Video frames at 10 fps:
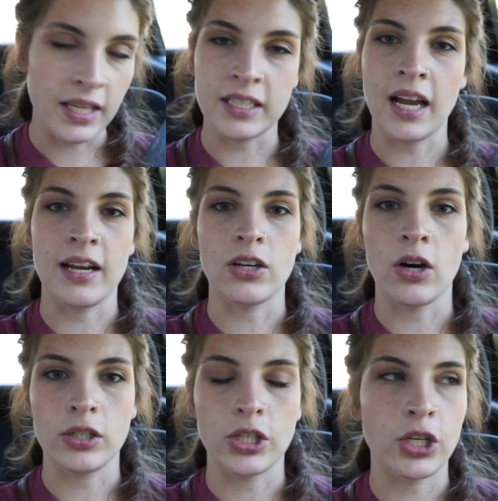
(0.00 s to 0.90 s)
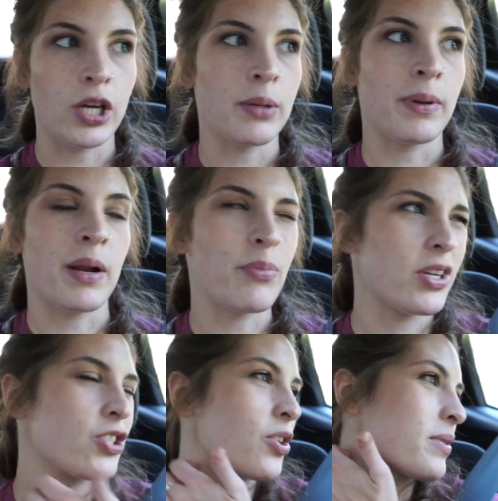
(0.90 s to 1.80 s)
kind of called it good, but I'm
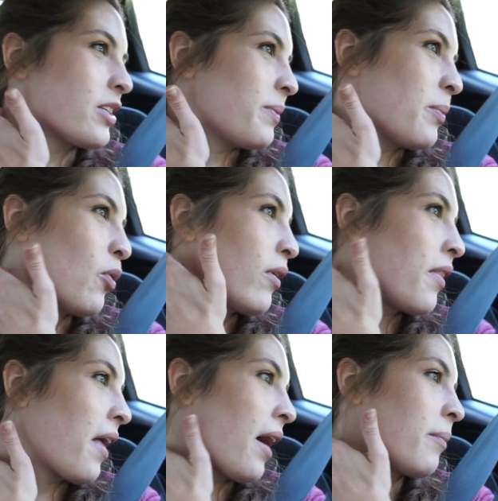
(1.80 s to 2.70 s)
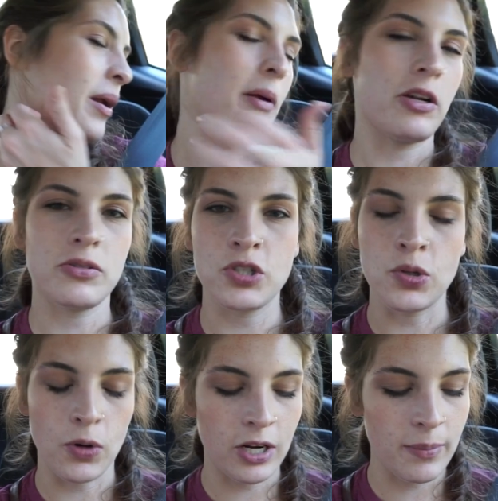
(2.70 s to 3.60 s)
pretty sure it was a little bit more than that, but I'm not
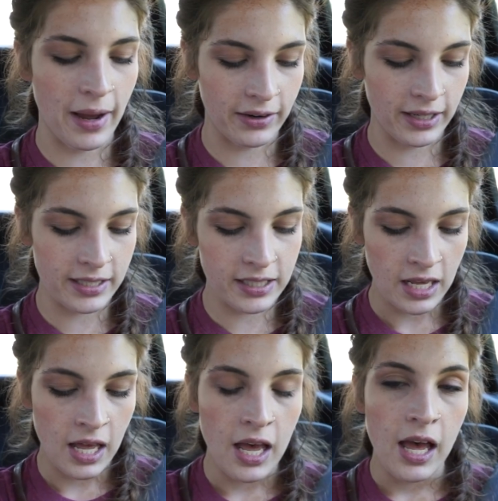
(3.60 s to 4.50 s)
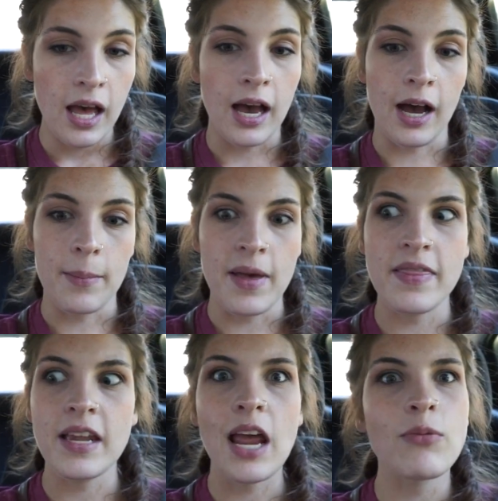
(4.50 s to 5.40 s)
too worried about it. And
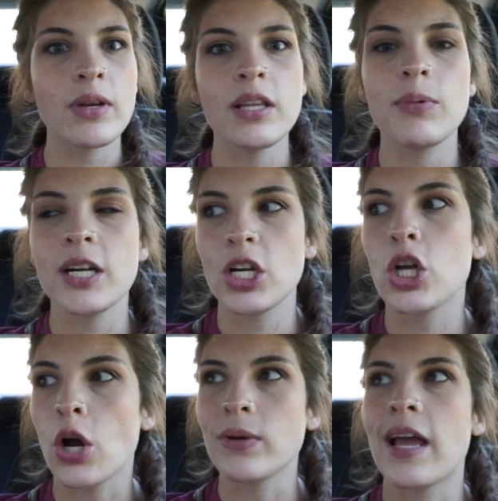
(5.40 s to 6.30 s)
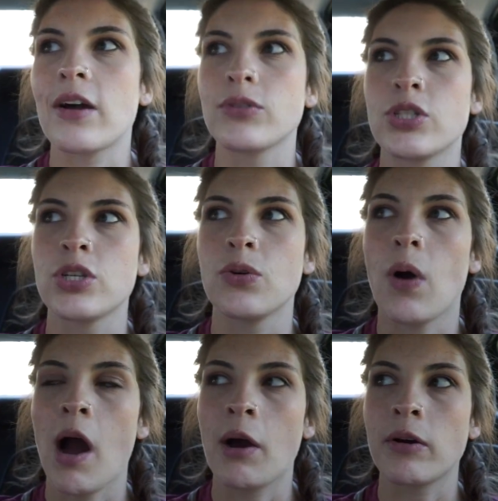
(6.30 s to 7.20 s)
then I really wanted to go down to
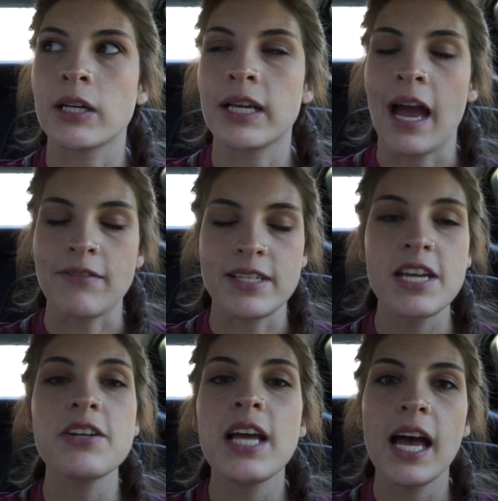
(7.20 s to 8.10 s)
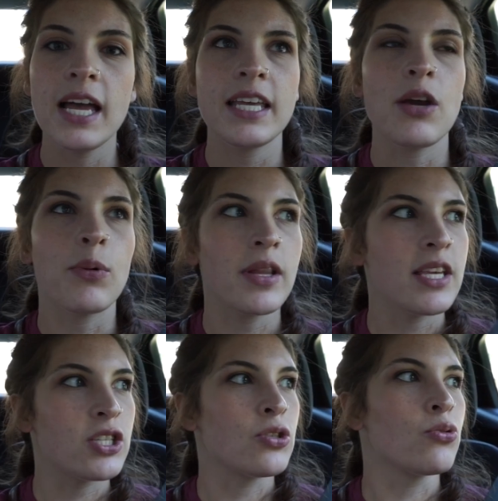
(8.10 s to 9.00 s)
our cafeteria and get one of
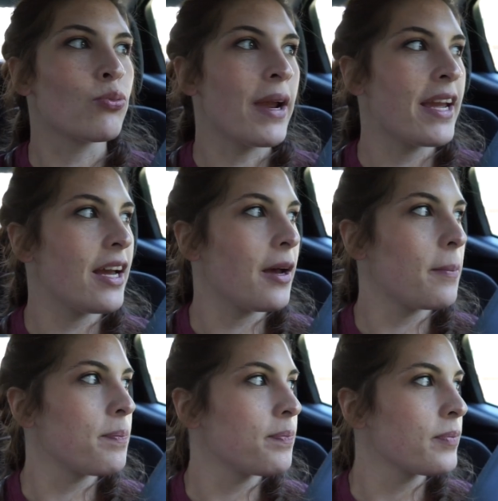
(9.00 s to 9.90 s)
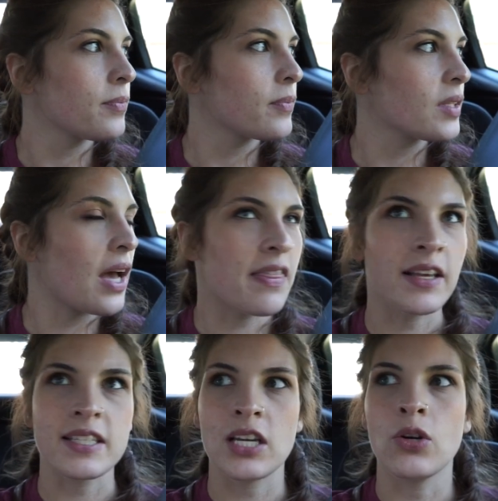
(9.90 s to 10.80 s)
these graham, I think
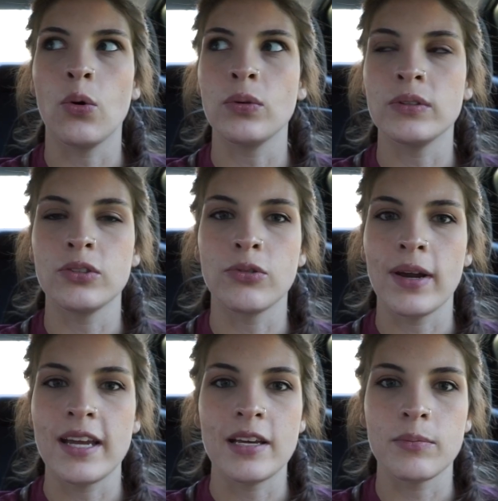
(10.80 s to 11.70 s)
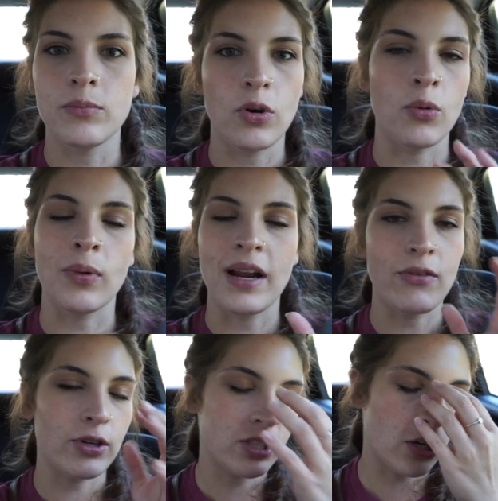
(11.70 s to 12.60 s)
it's like golden graham or
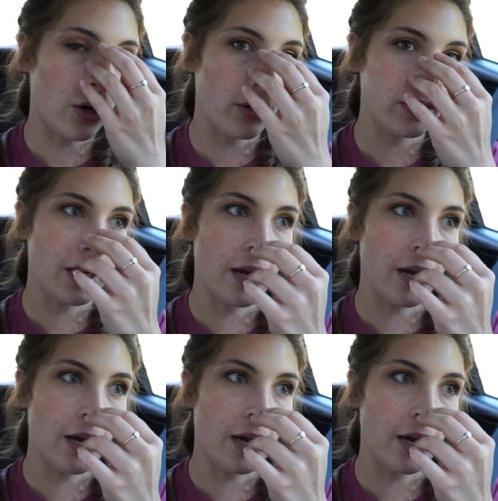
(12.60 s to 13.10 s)
whatever it's called,